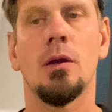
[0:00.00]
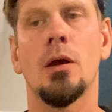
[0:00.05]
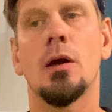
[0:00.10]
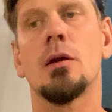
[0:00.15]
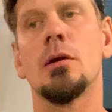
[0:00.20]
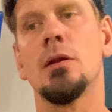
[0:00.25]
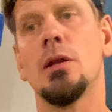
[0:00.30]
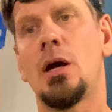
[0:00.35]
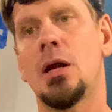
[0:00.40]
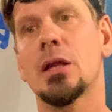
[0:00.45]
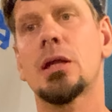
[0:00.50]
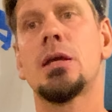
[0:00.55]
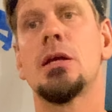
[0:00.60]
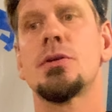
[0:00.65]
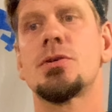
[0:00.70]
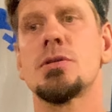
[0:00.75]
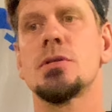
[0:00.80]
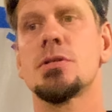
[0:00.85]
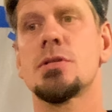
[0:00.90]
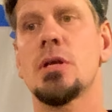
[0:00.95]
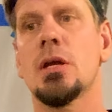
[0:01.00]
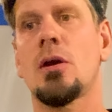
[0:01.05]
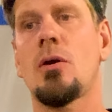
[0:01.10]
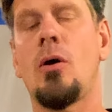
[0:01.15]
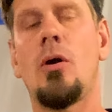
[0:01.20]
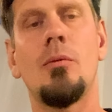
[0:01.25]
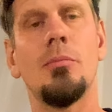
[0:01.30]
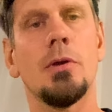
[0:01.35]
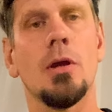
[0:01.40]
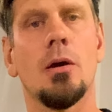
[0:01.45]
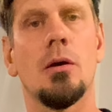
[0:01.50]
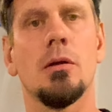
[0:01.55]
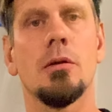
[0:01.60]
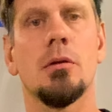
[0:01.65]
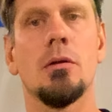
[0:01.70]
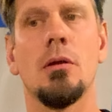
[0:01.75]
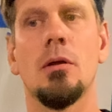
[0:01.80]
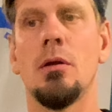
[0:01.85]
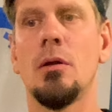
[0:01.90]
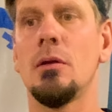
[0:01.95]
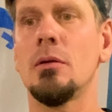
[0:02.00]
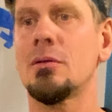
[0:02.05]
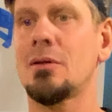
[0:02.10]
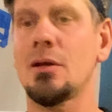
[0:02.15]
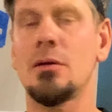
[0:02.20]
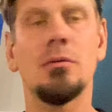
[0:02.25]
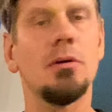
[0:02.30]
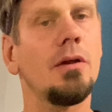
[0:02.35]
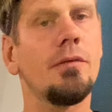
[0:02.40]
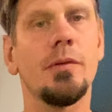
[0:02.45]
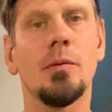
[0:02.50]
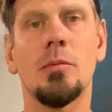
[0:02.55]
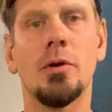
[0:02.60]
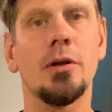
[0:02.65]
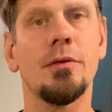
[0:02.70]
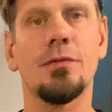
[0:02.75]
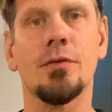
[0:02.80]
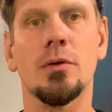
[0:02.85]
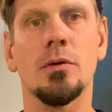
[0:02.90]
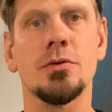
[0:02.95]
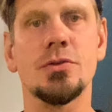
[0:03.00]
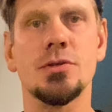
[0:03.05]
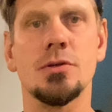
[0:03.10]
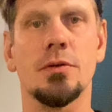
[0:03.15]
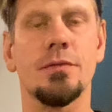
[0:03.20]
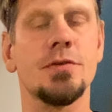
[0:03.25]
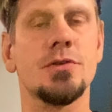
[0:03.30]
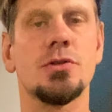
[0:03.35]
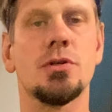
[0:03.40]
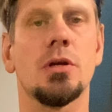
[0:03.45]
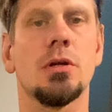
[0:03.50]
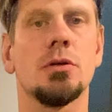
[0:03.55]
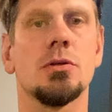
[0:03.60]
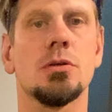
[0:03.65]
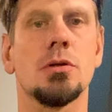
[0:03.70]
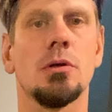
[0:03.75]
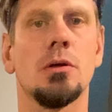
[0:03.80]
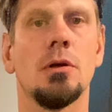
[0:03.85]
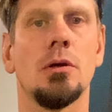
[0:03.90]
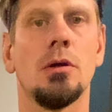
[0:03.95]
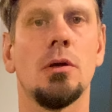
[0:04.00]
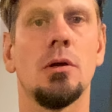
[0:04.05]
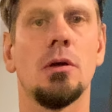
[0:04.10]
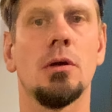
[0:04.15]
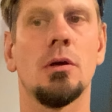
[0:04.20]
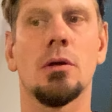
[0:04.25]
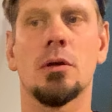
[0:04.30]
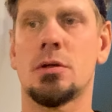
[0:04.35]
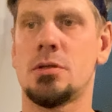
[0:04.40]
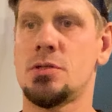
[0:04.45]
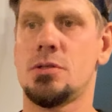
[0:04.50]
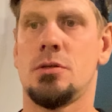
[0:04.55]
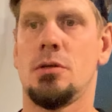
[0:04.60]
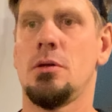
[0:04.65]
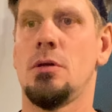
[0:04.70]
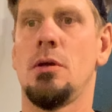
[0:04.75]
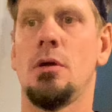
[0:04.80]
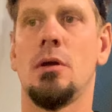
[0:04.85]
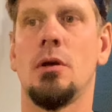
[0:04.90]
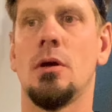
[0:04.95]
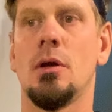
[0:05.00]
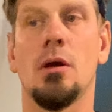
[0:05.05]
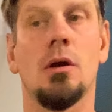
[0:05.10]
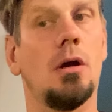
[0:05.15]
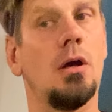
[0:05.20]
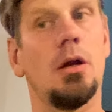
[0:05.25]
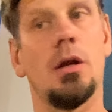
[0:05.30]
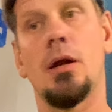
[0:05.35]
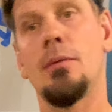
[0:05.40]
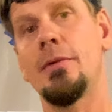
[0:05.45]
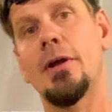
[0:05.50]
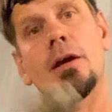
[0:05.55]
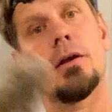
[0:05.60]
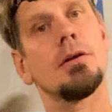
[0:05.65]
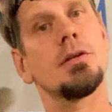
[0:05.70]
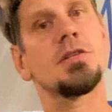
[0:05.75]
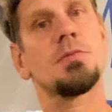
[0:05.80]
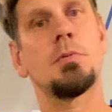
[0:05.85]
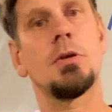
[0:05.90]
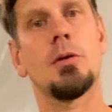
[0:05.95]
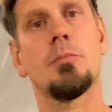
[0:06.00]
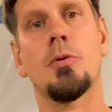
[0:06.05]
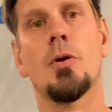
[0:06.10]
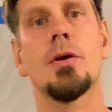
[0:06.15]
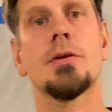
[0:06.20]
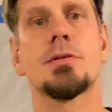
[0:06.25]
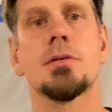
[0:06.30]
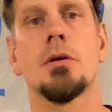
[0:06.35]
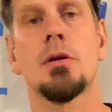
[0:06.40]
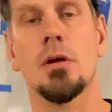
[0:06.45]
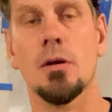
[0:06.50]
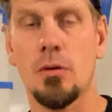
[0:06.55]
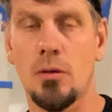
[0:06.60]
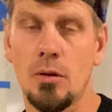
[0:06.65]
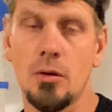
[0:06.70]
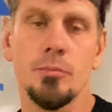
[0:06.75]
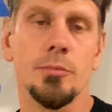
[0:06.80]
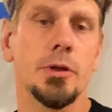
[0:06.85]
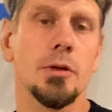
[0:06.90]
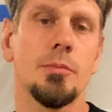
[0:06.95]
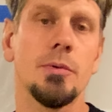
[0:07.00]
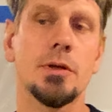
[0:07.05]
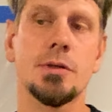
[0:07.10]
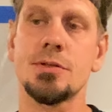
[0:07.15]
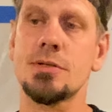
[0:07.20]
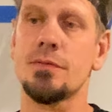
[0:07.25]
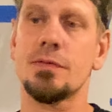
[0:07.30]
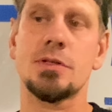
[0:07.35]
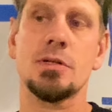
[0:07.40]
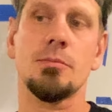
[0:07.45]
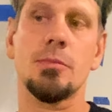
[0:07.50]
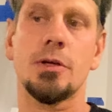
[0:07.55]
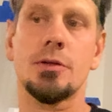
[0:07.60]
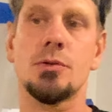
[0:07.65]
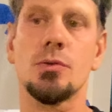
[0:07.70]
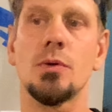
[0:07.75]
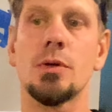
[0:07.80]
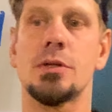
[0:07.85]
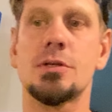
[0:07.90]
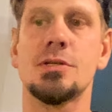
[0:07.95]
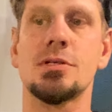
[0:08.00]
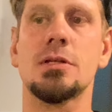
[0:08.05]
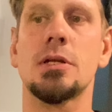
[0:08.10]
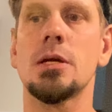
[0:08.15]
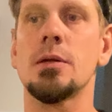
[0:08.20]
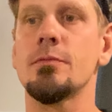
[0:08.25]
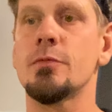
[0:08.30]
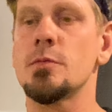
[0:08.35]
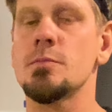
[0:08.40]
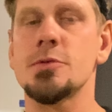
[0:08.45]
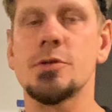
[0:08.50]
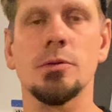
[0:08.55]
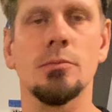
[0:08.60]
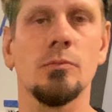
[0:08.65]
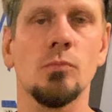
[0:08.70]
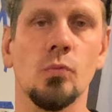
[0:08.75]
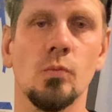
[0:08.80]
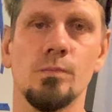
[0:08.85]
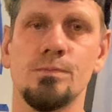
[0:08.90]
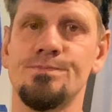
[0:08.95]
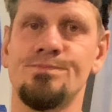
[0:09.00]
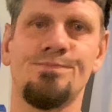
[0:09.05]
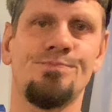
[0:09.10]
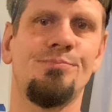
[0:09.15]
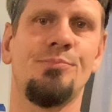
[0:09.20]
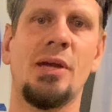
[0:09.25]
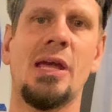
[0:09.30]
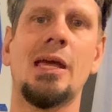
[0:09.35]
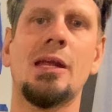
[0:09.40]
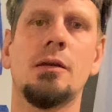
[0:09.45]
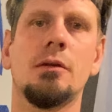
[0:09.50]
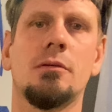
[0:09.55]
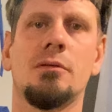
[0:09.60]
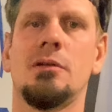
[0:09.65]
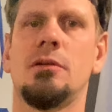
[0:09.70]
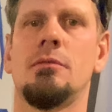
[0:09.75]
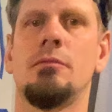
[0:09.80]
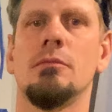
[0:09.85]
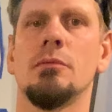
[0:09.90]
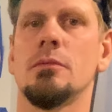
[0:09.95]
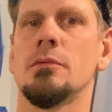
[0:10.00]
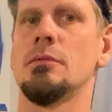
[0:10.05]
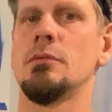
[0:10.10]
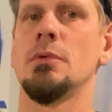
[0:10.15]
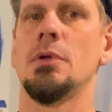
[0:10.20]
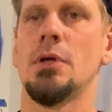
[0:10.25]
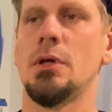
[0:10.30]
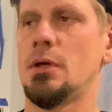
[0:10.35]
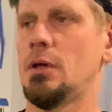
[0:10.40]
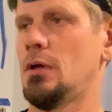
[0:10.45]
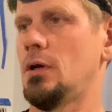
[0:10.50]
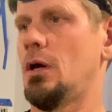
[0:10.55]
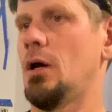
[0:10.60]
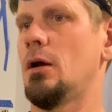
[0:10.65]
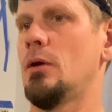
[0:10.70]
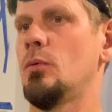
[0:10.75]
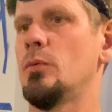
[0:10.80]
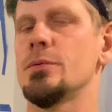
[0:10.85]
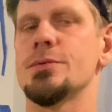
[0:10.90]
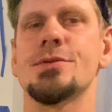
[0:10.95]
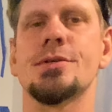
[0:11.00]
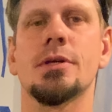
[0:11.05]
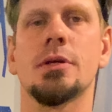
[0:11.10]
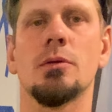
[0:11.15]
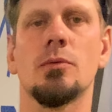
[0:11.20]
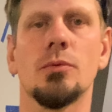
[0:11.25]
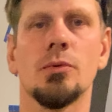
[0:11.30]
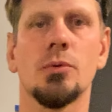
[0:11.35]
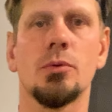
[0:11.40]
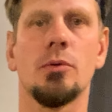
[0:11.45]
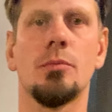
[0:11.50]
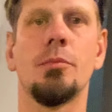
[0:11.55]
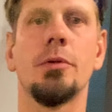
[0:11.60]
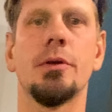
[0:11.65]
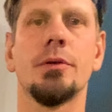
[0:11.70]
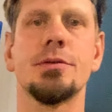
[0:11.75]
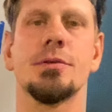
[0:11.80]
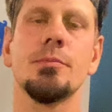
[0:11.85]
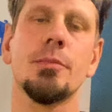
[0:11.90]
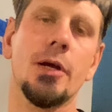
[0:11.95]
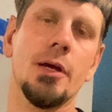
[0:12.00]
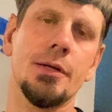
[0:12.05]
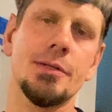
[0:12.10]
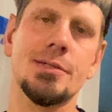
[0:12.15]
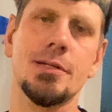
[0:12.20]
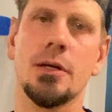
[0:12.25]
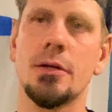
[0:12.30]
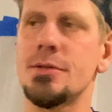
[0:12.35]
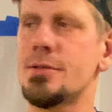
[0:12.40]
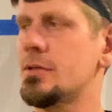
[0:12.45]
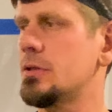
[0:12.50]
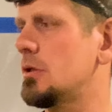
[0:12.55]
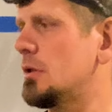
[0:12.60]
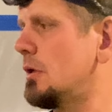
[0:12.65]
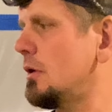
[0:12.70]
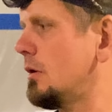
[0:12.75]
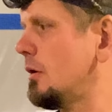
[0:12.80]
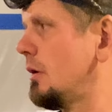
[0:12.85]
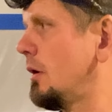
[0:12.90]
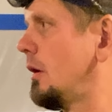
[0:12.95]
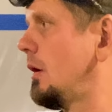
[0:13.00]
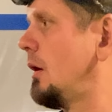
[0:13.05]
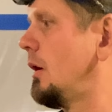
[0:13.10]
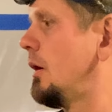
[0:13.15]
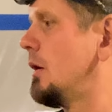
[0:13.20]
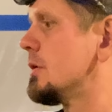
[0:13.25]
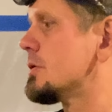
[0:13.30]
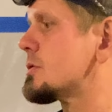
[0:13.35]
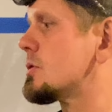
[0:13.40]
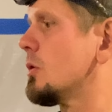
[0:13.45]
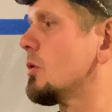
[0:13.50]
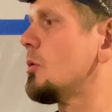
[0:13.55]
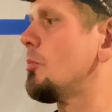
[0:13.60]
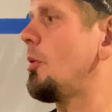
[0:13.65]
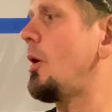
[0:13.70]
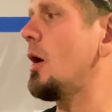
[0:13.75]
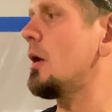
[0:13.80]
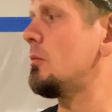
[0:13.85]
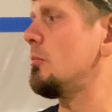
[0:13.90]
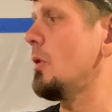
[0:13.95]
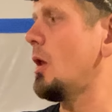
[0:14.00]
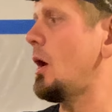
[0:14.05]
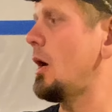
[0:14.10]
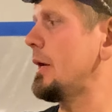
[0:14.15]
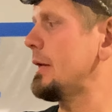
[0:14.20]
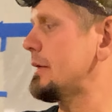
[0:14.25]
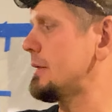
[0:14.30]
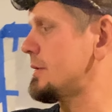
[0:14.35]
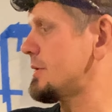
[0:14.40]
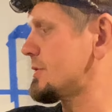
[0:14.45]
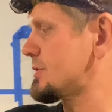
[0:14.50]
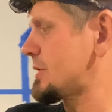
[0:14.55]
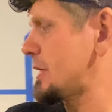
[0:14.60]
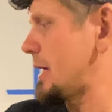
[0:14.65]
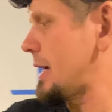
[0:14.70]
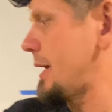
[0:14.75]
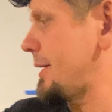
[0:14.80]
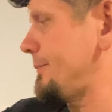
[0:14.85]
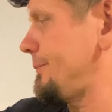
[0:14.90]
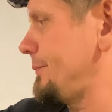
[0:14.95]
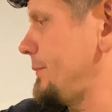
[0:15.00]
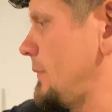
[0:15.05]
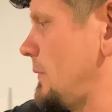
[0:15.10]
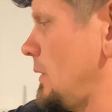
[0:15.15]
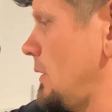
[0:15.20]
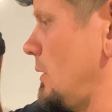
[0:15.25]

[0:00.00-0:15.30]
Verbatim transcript: and a lot of kitchens they call me on, they don't have the money for a service change. I'm not gonna speak price on it, call me, because every time I do, I get slammed from some bad, I won't say it rude, but some guy in Tennessee. So the bottom line is that